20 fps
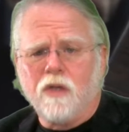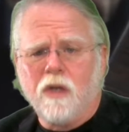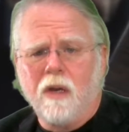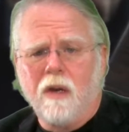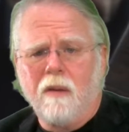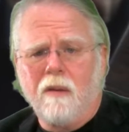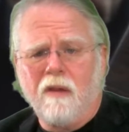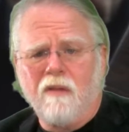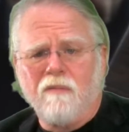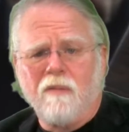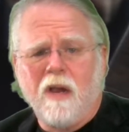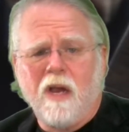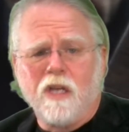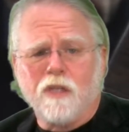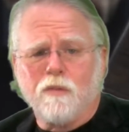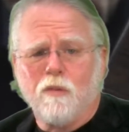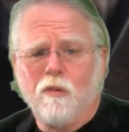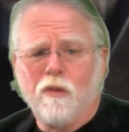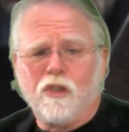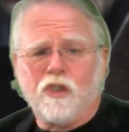sorry, If My
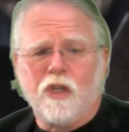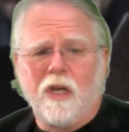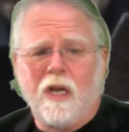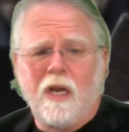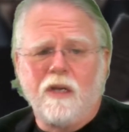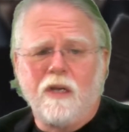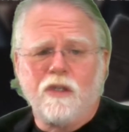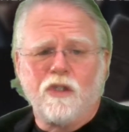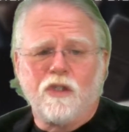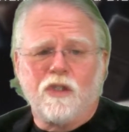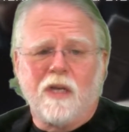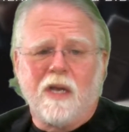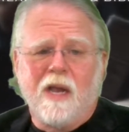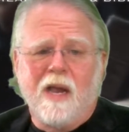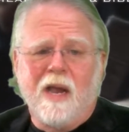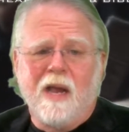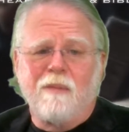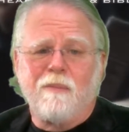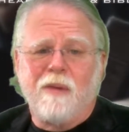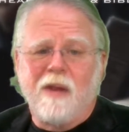Husband Would Change,
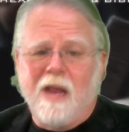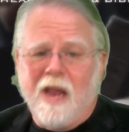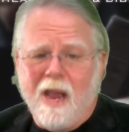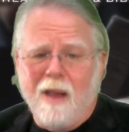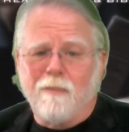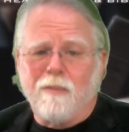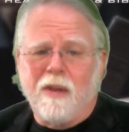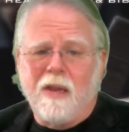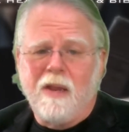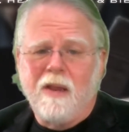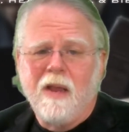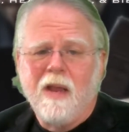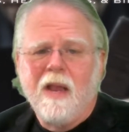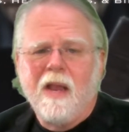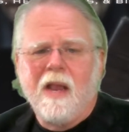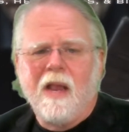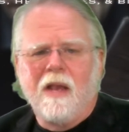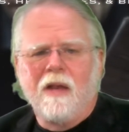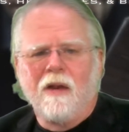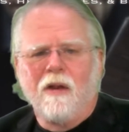I'd Be Happy
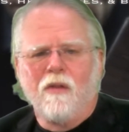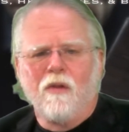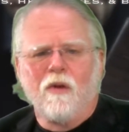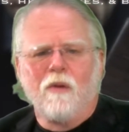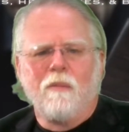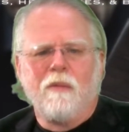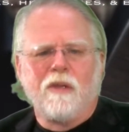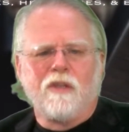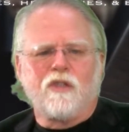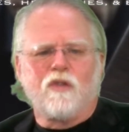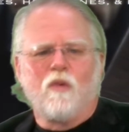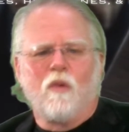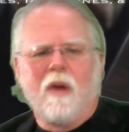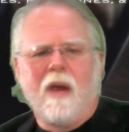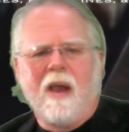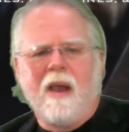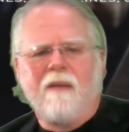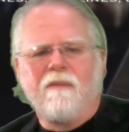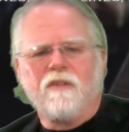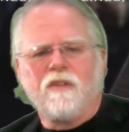and Other Myths
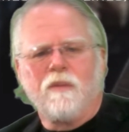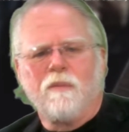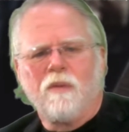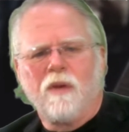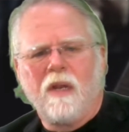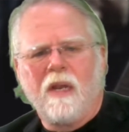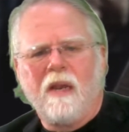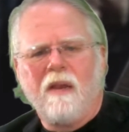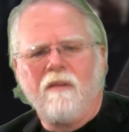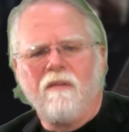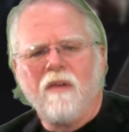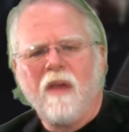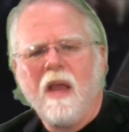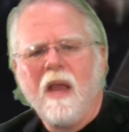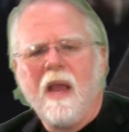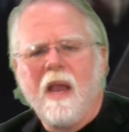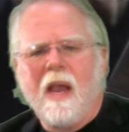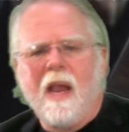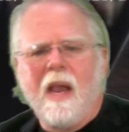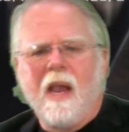Wives Believe.
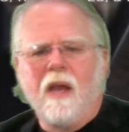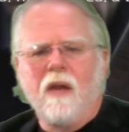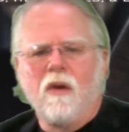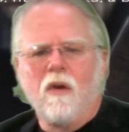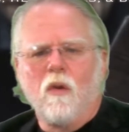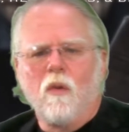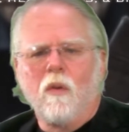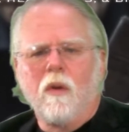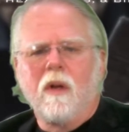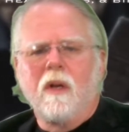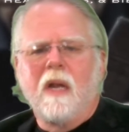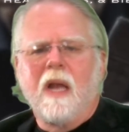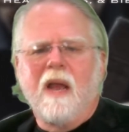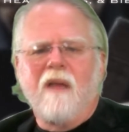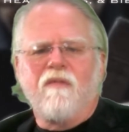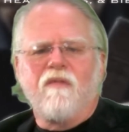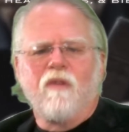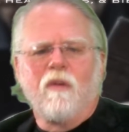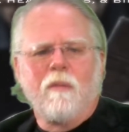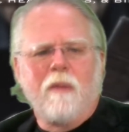And Real
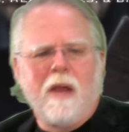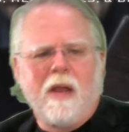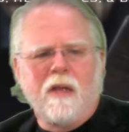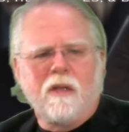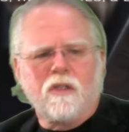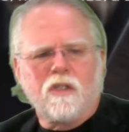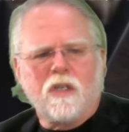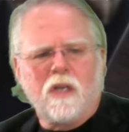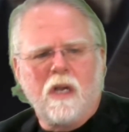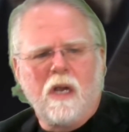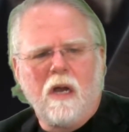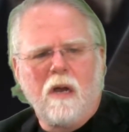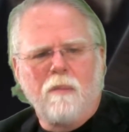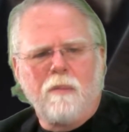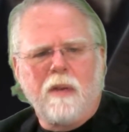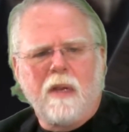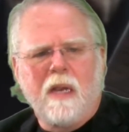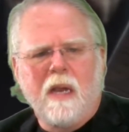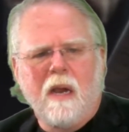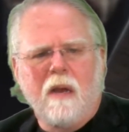Life Romance,
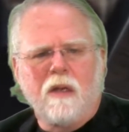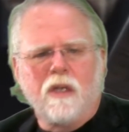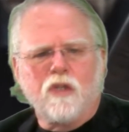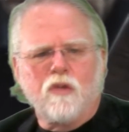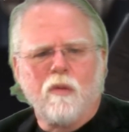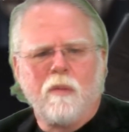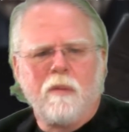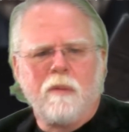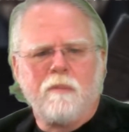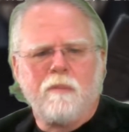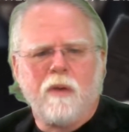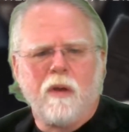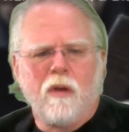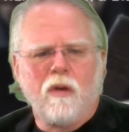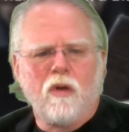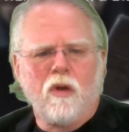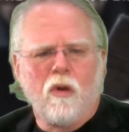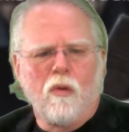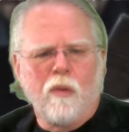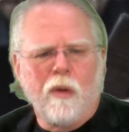Helping Countless Women
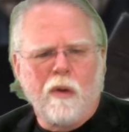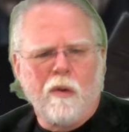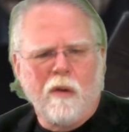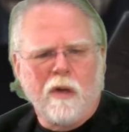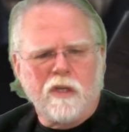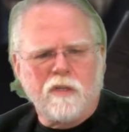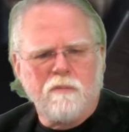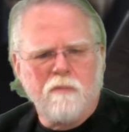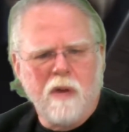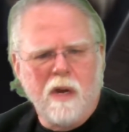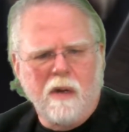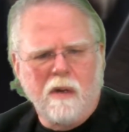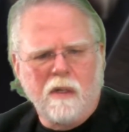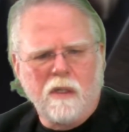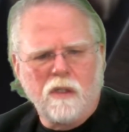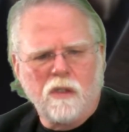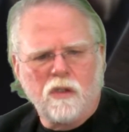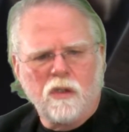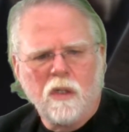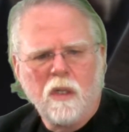Build No Regrets
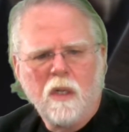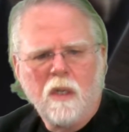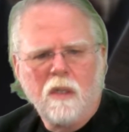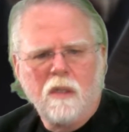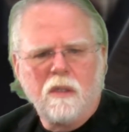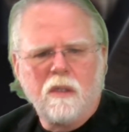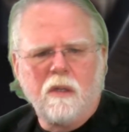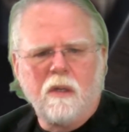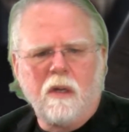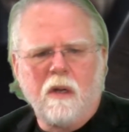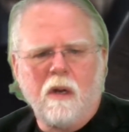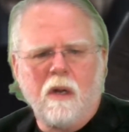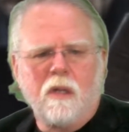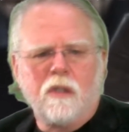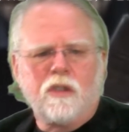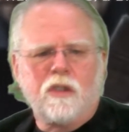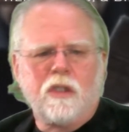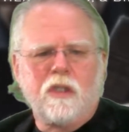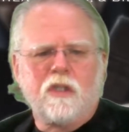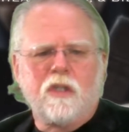Marriage. Are,
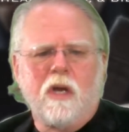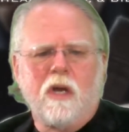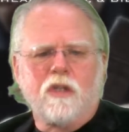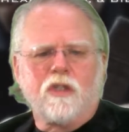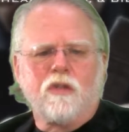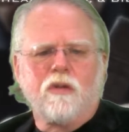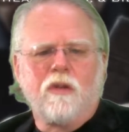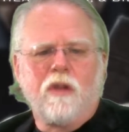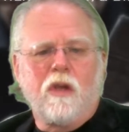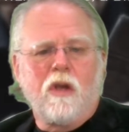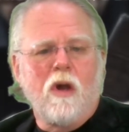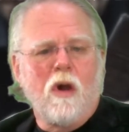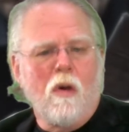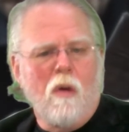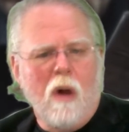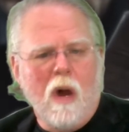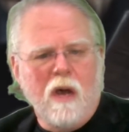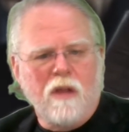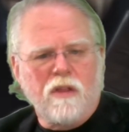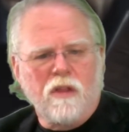she is also the co
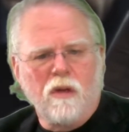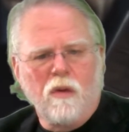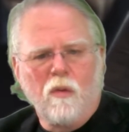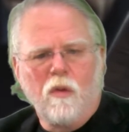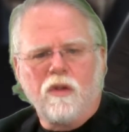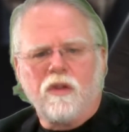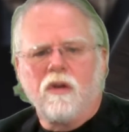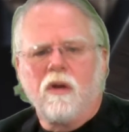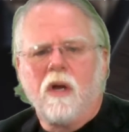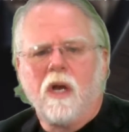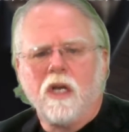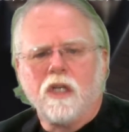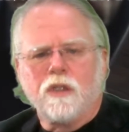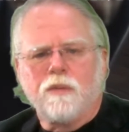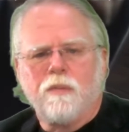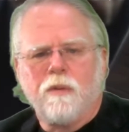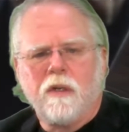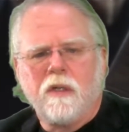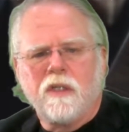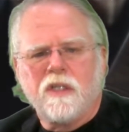author with her
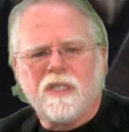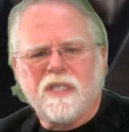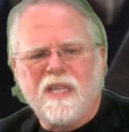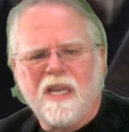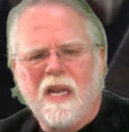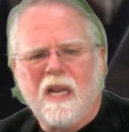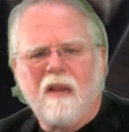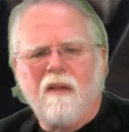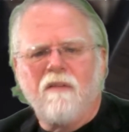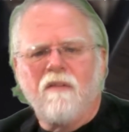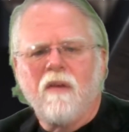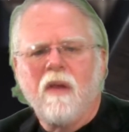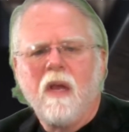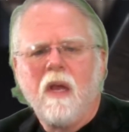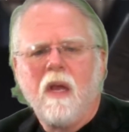husband, Steve,